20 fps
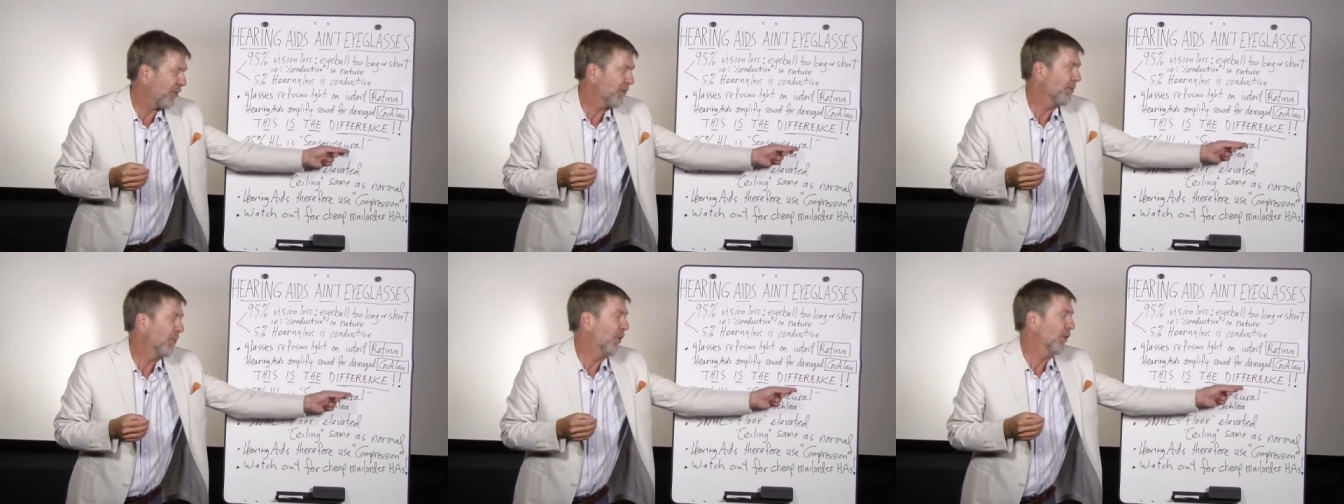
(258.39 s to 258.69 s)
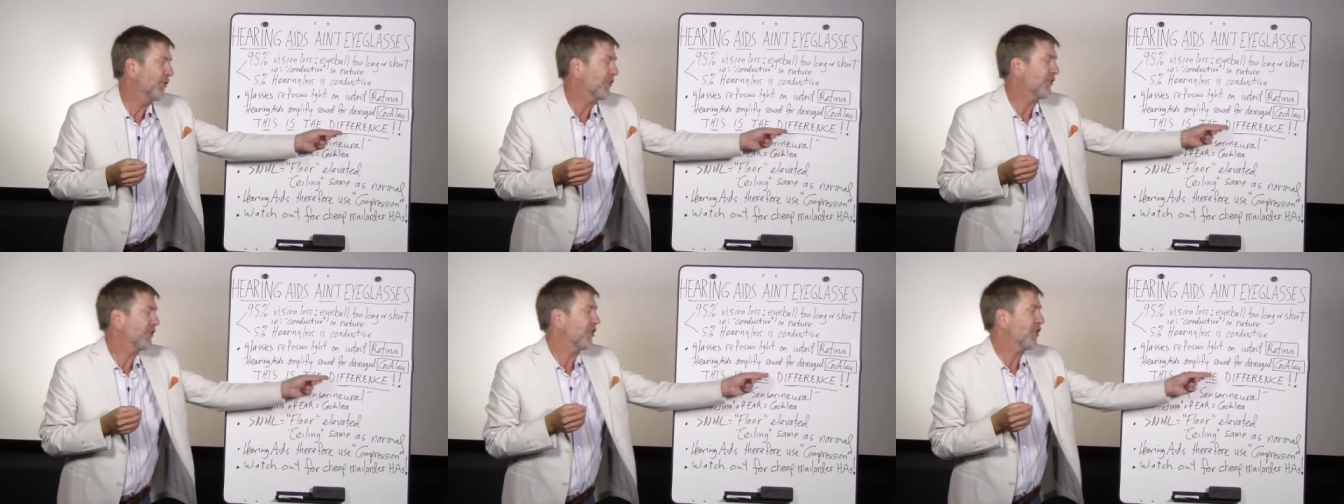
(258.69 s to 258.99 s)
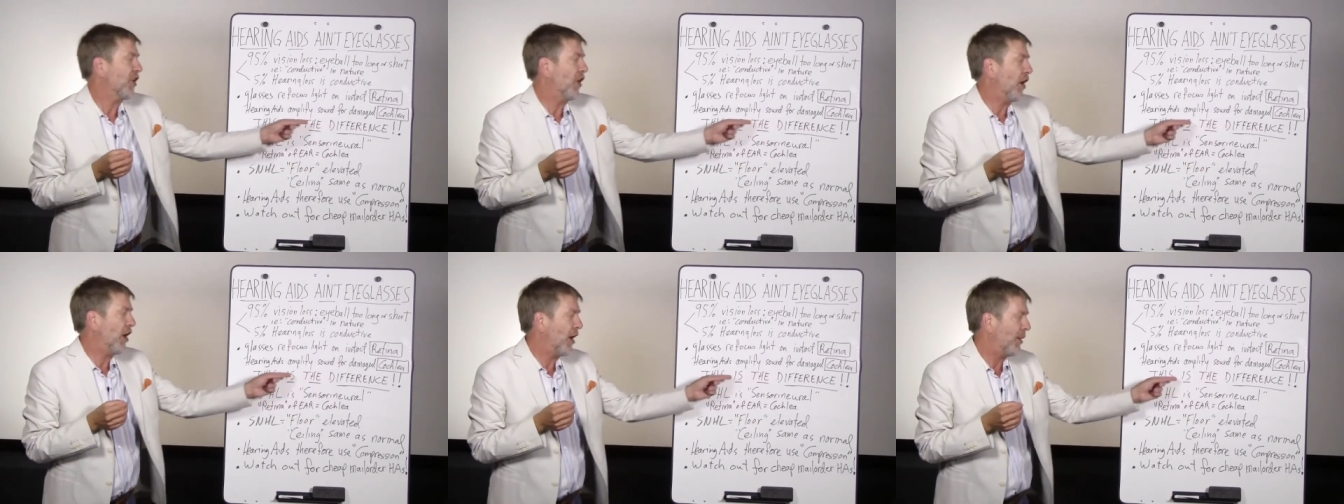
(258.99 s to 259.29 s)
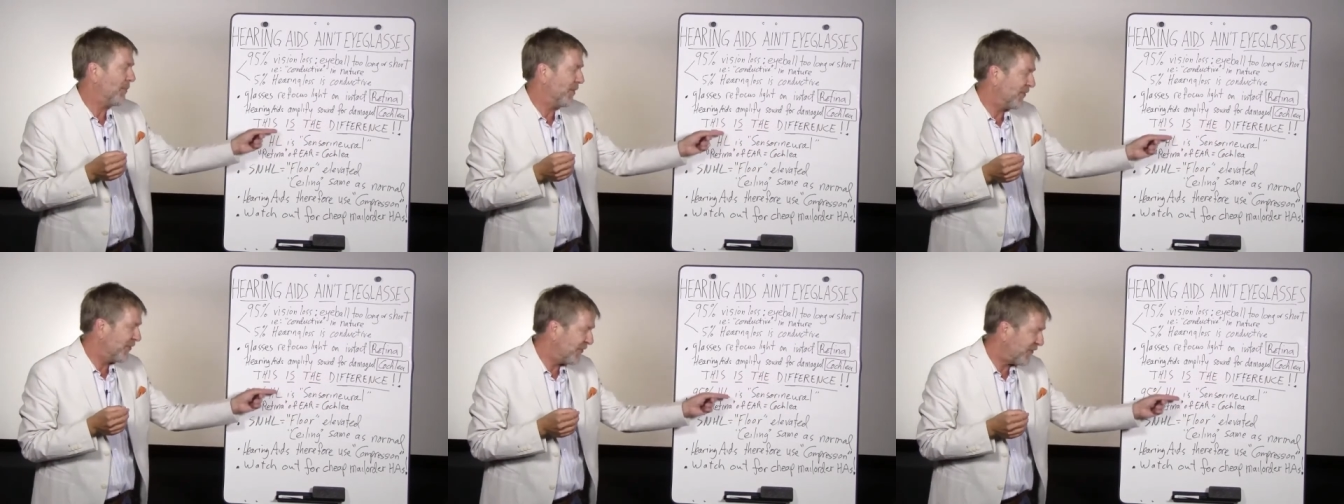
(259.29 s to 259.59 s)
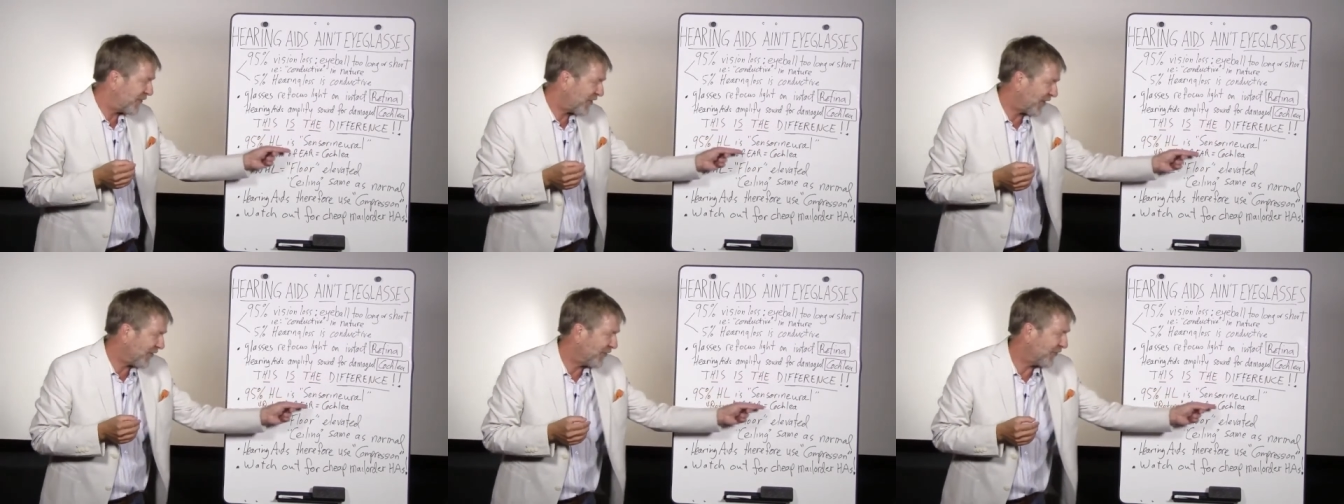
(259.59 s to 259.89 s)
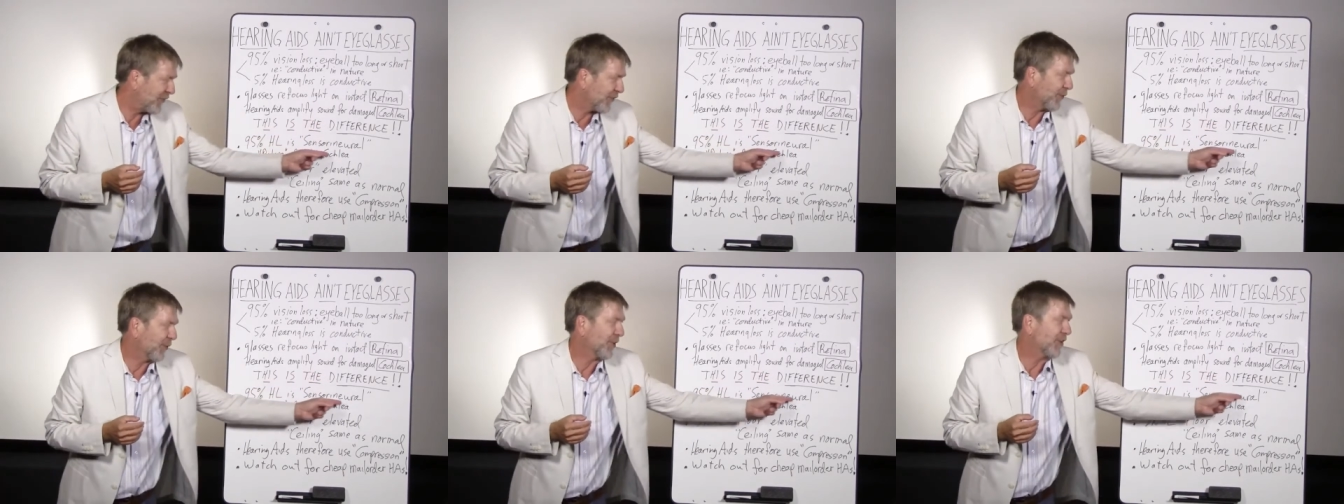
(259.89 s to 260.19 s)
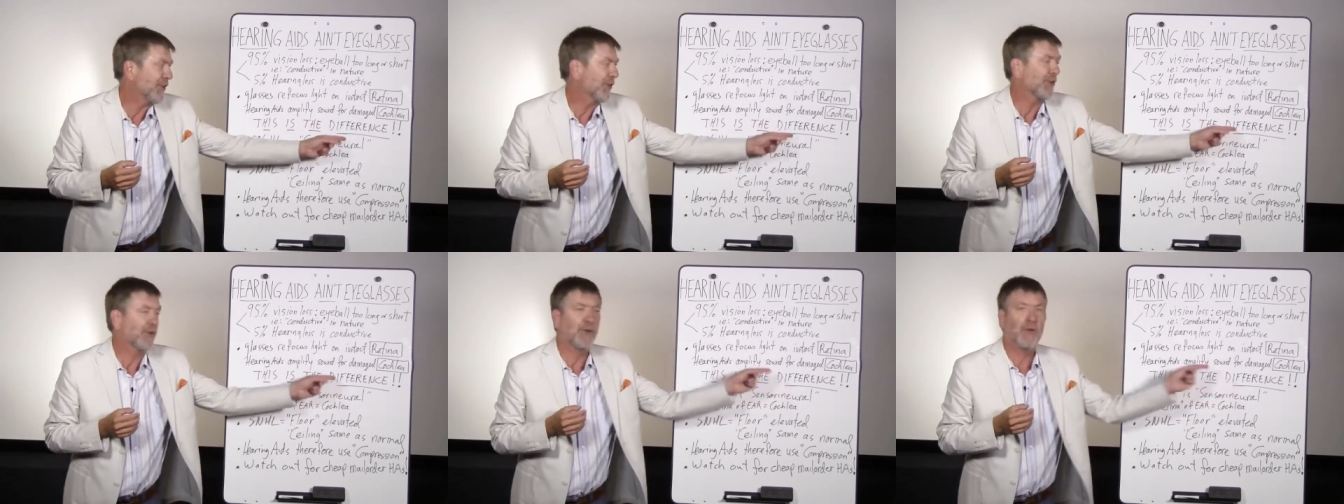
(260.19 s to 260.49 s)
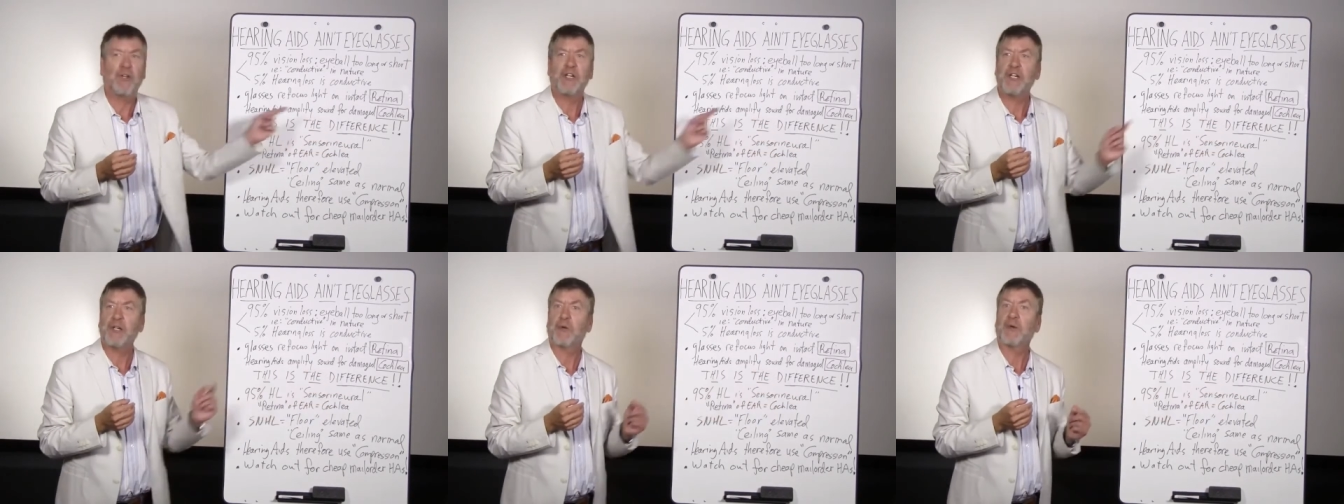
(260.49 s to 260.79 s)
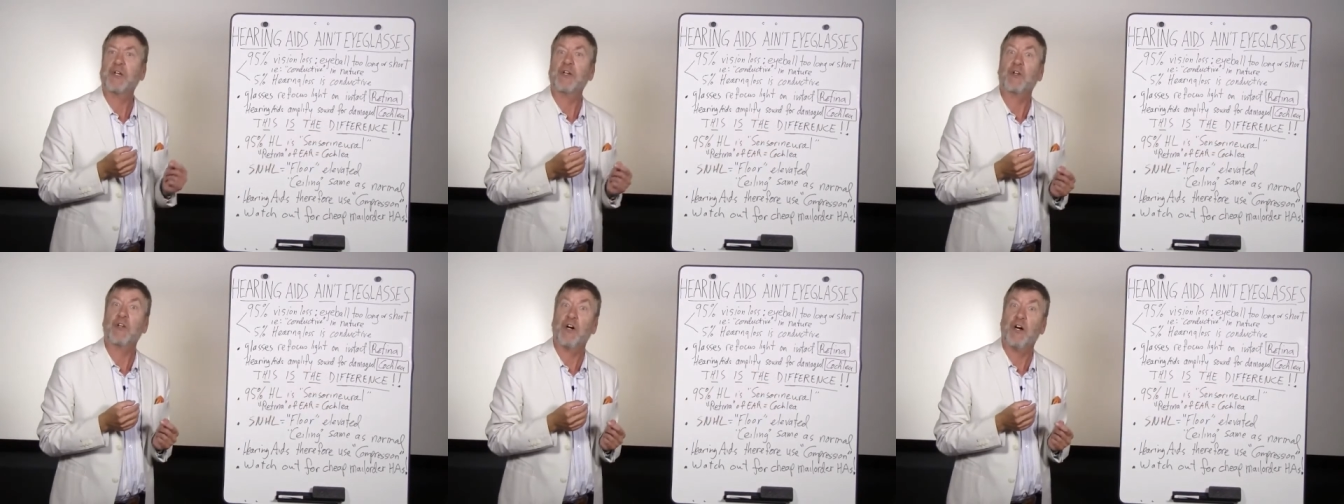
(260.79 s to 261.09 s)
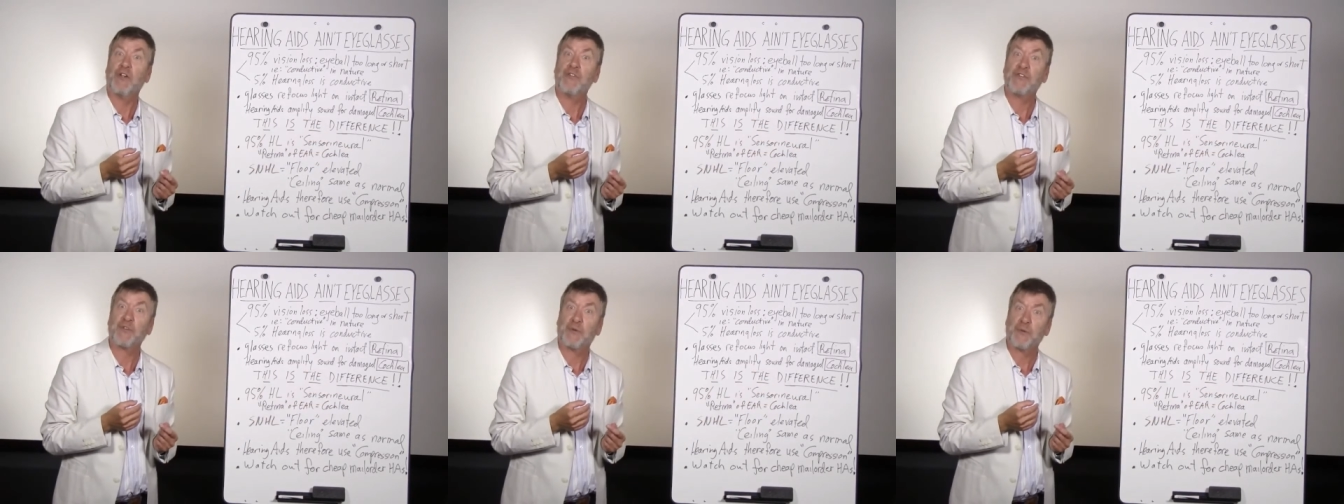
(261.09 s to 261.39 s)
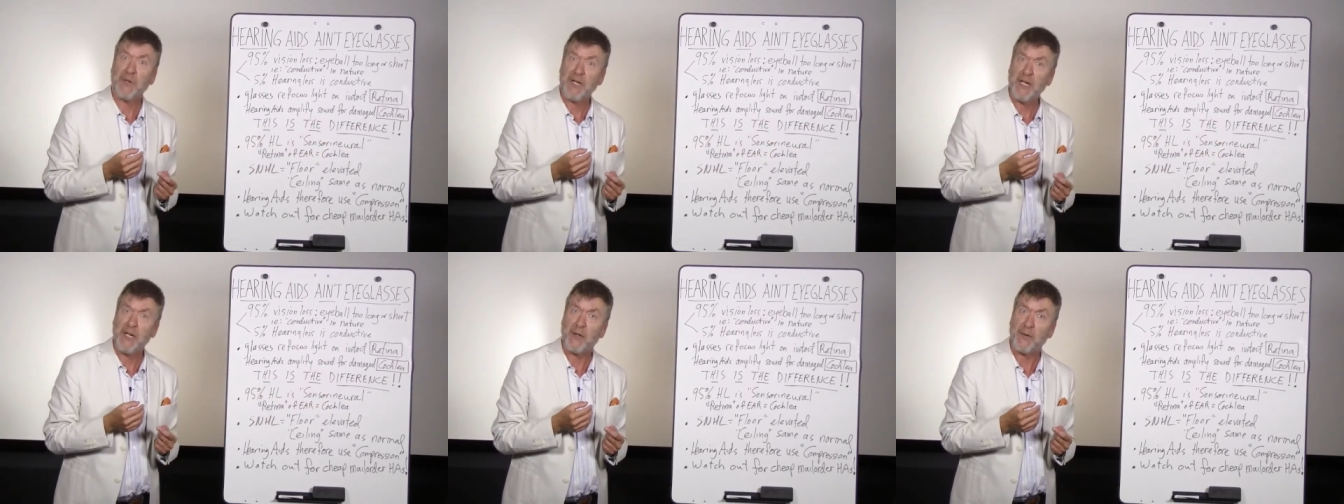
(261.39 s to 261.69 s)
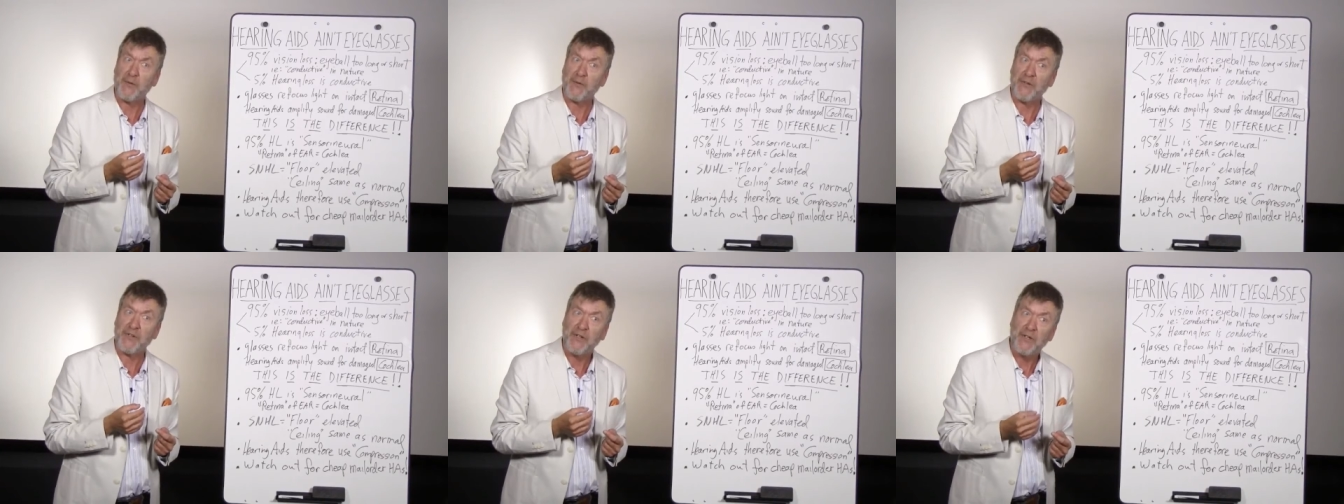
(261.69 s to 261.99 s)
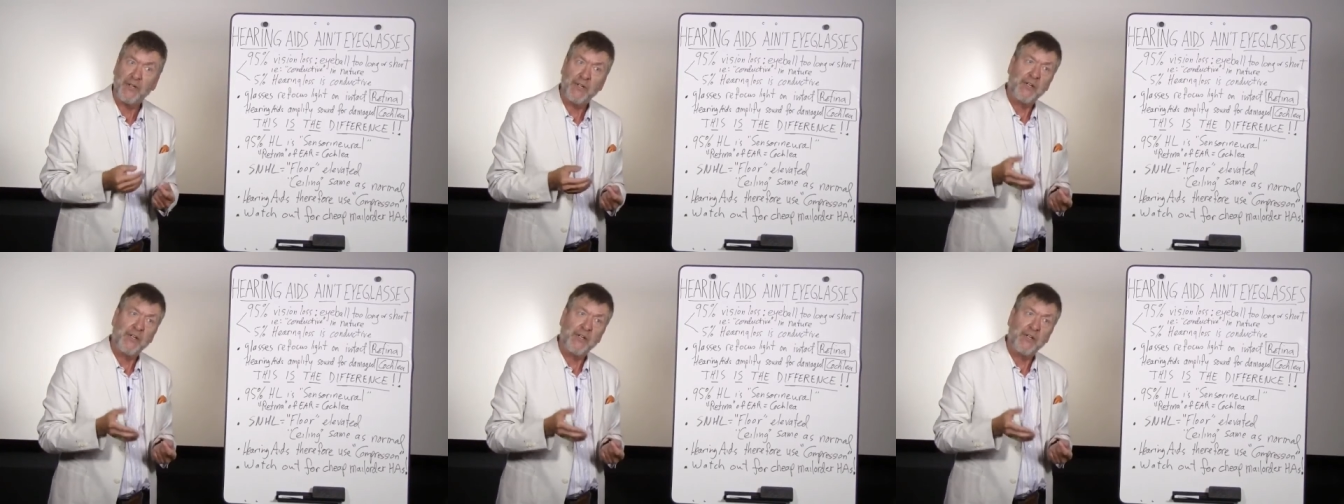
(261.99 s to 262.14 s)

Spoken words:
the most common sensorineural hearing loss around.